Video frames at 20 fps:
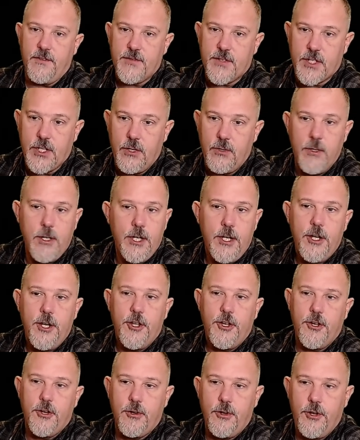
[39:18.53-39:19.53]
So
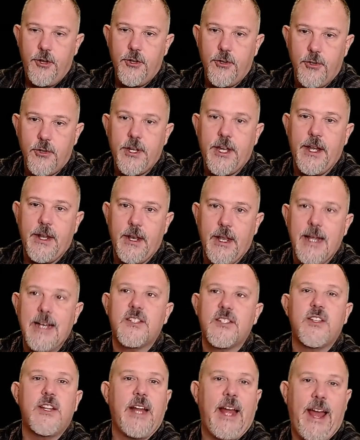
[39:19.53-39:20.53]
you you'll get less
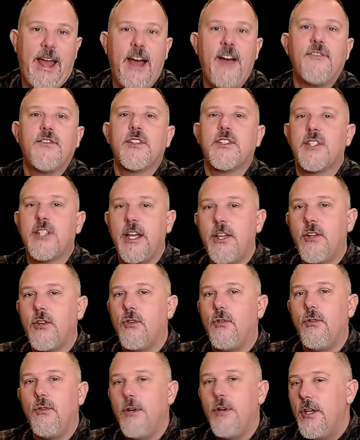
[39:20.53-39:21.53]
than a half a
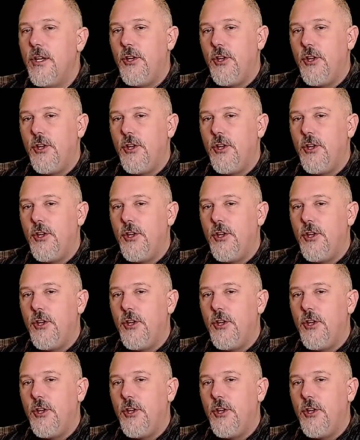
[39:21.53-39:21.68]
cycle.